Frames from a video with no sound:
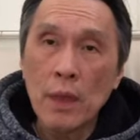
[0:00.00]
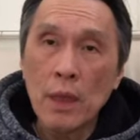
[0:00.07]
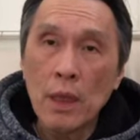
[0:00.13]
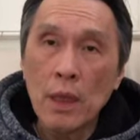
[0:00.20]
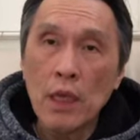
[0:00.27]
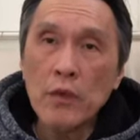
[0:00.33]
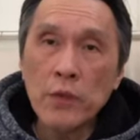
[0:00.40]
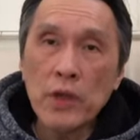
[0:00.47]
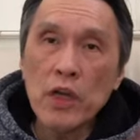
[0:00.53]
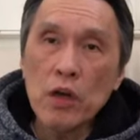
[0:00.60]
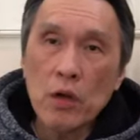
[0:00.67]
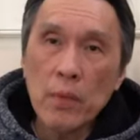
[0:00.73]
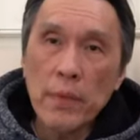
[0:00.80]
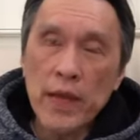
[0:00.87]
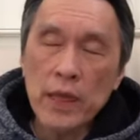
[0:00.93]
If we
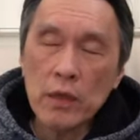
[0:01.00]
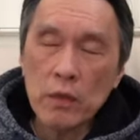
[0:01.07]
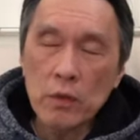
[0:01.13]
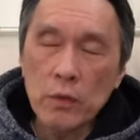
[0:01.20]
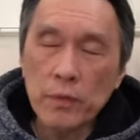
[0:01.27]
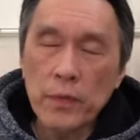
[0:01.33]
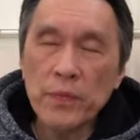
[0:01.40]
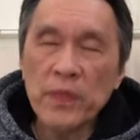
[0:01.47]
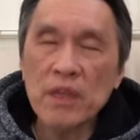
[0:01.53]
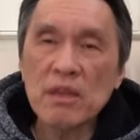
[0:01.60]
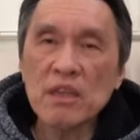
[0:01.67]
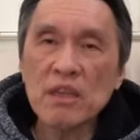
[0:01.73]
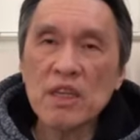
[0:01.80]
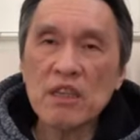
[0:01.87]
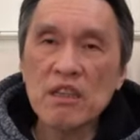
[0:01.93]
go back to
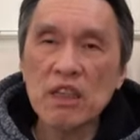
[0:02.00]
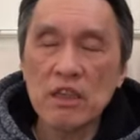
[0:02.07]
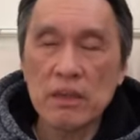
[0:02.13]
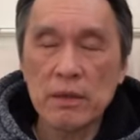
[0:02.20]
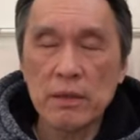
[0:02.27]
1560s,